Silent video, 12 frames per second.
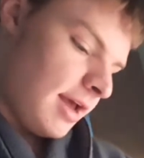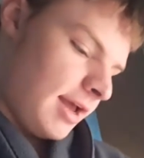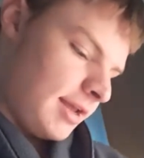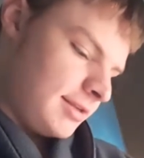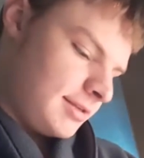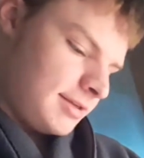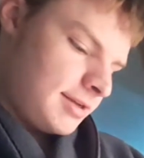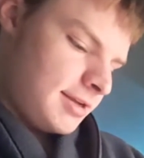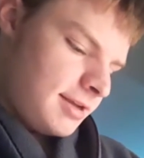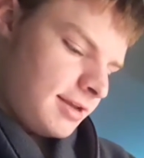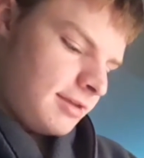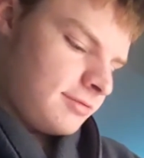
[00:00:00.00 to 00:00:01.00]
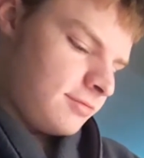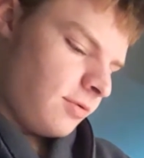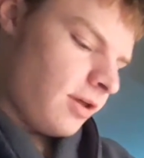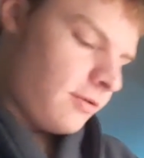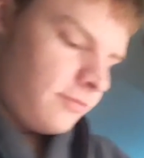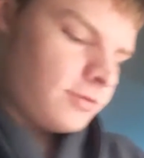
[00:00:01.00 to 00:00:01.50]
And it was
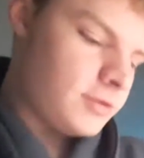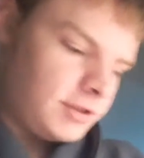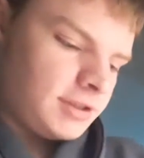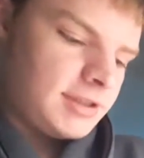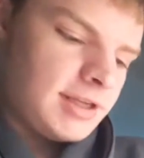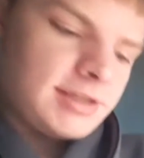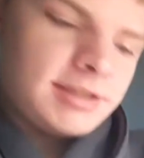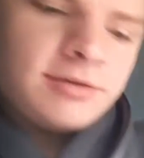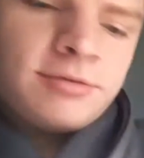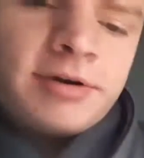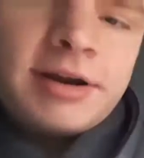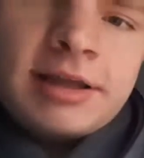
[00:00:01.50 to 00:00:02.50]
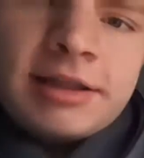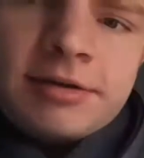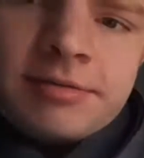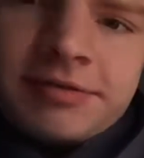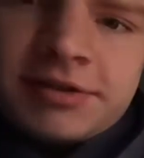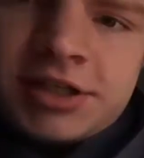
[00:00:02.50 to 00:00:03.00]
rather unfortunate because there's already a little bit of